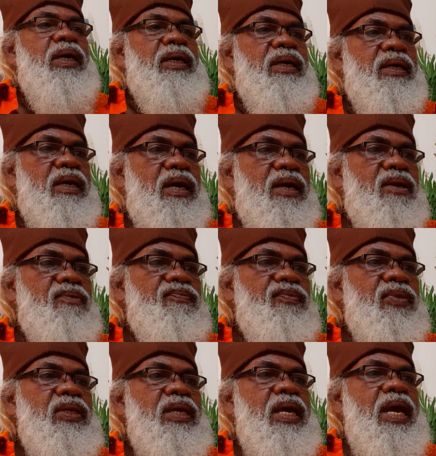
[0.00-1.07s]
Ahangaram.
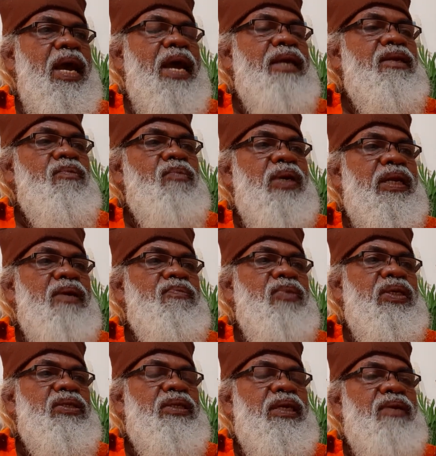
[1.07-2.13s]
And Manam
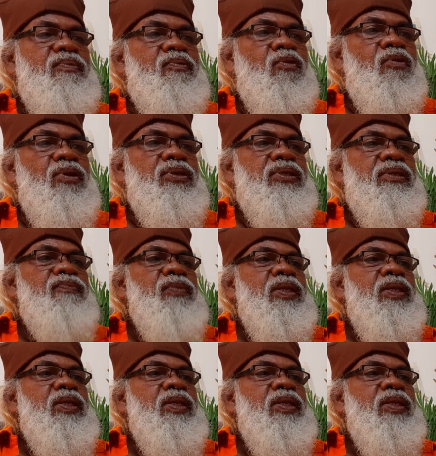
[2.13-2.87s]
is a false,